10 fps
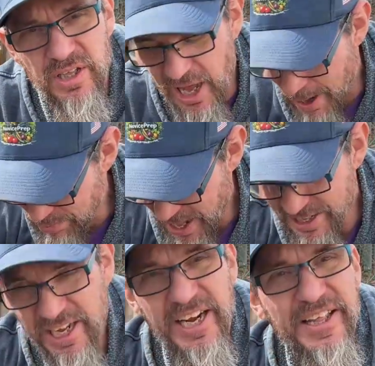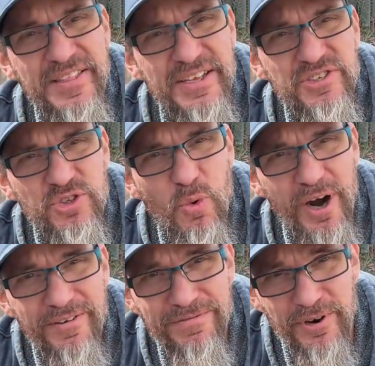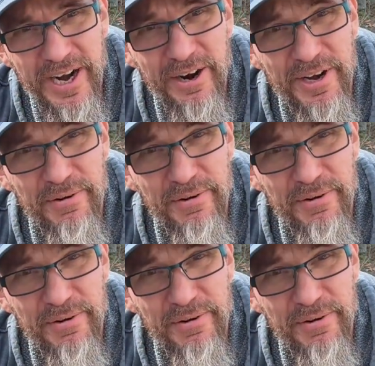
I'm planting it in this square foot area